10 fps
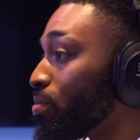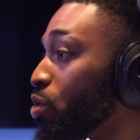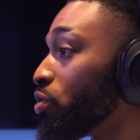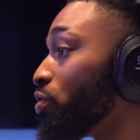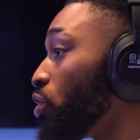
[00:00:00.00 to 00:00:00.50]
the
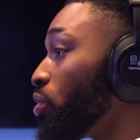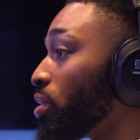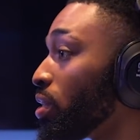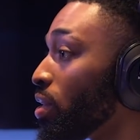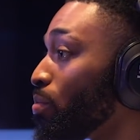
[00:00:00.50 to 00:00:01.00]
most
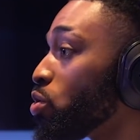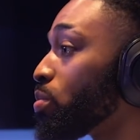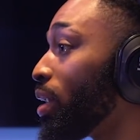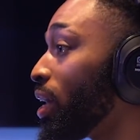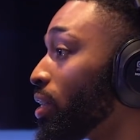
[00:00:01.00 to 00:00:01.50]
views and the
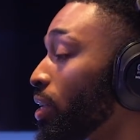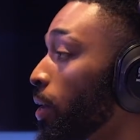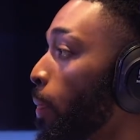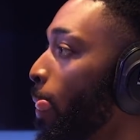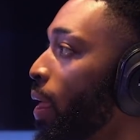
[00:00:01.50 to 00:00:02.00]
most played in it.